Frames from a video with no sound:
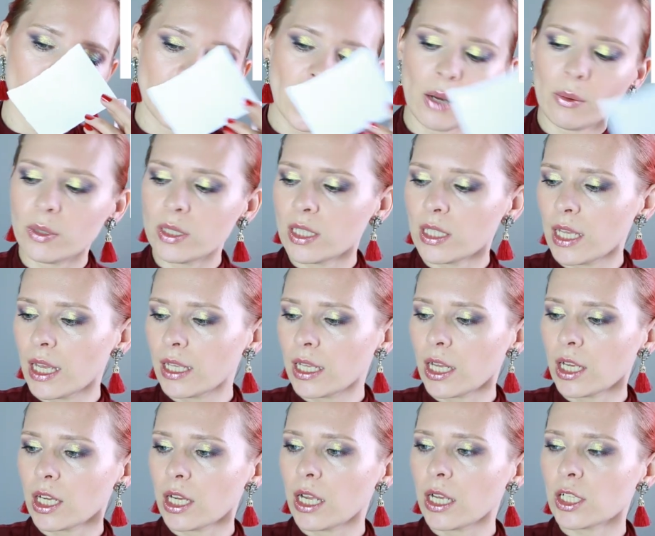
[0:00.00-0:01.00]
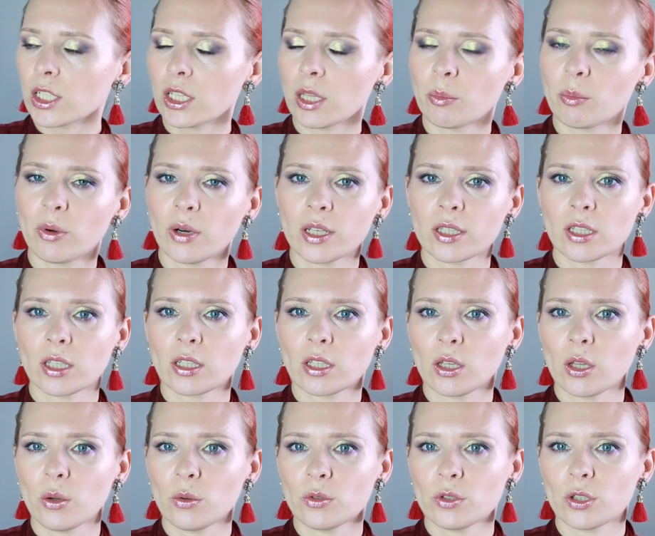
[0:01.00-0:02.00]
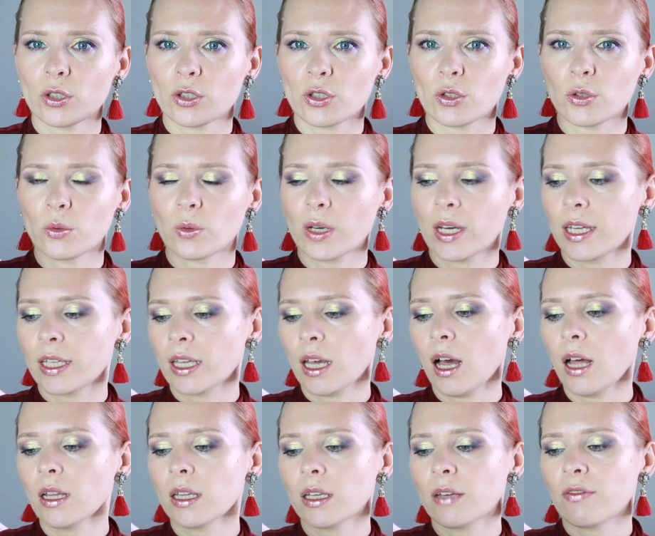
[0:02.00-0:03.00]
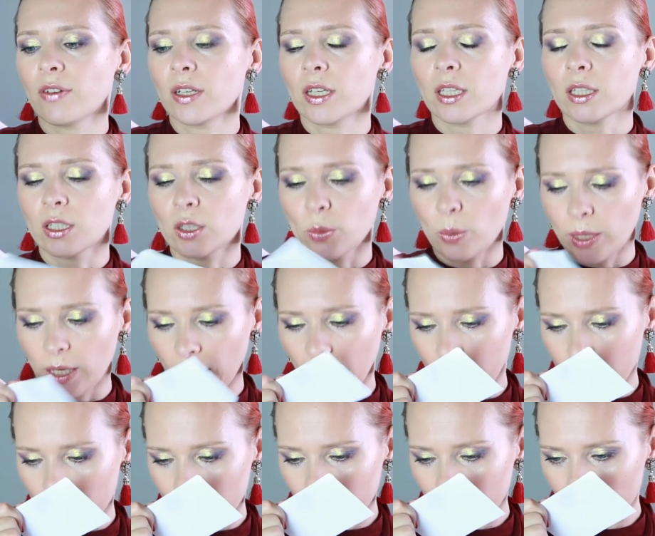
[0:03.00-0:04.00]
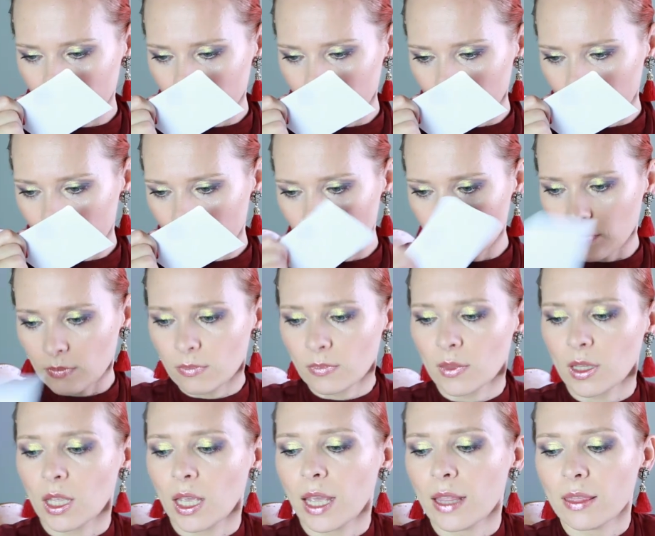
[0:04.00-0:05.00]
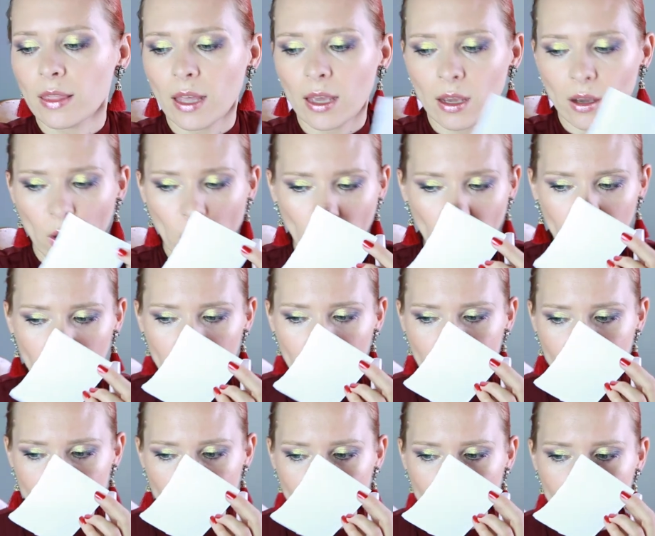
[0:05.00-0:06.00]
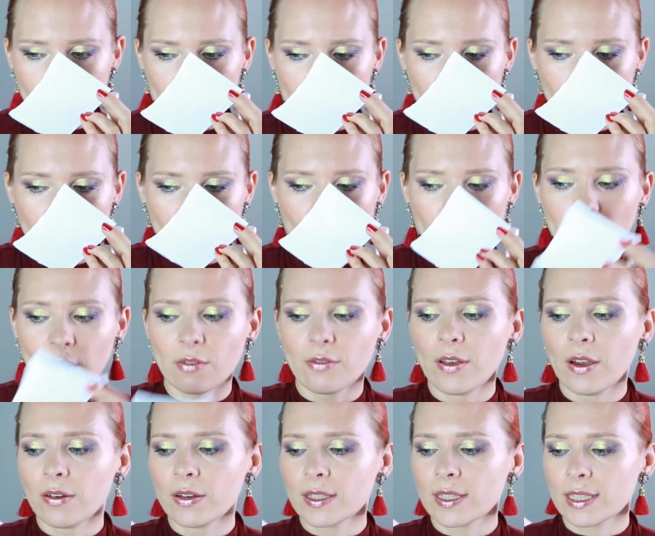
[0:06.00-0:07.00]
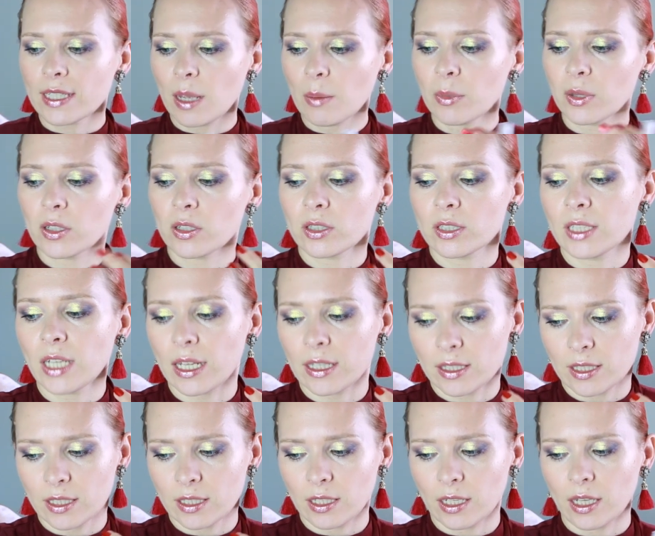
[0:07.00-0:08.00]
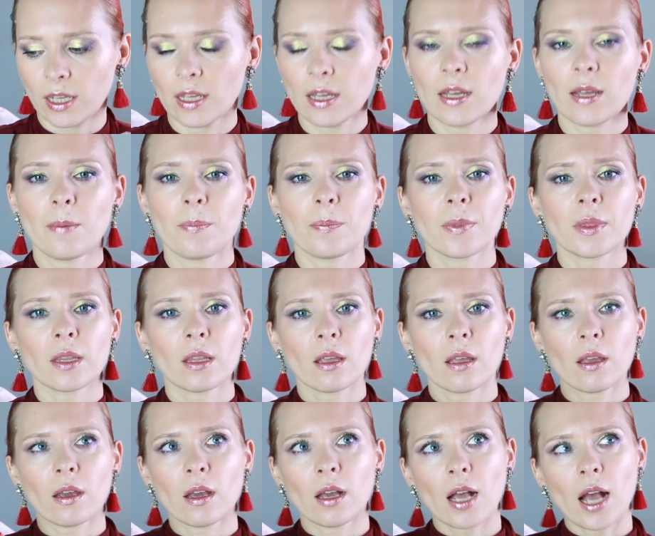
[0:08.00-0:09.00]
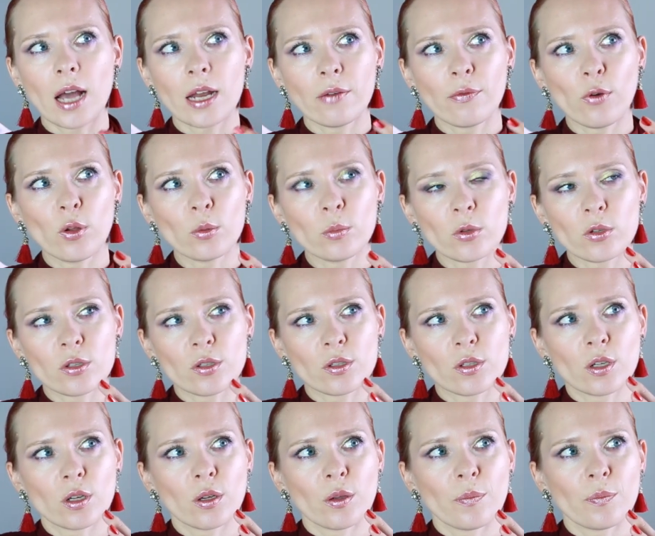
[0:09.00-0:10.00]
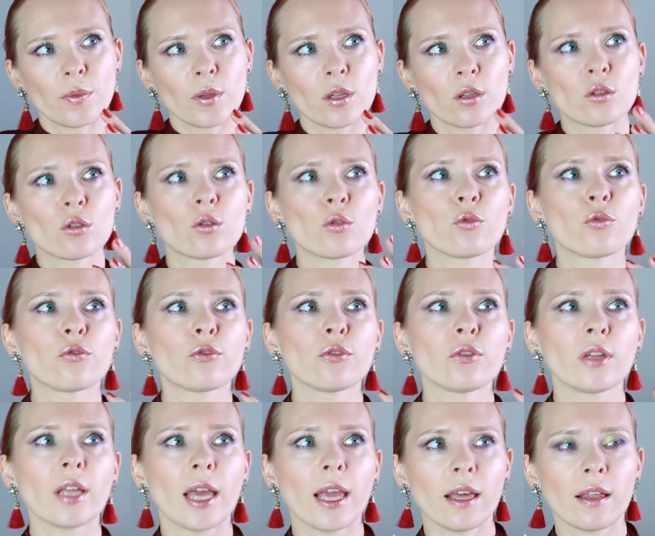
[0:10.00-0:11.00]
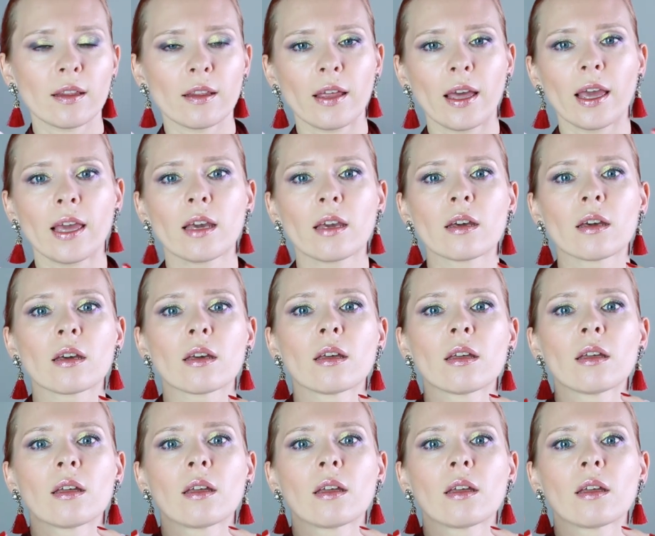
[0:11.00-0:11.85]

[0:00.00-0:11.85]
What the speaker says: I would say it actually brings it closer to Kayali Vanilla 28. And they all live in the very similar density, kind of almost souffle-like,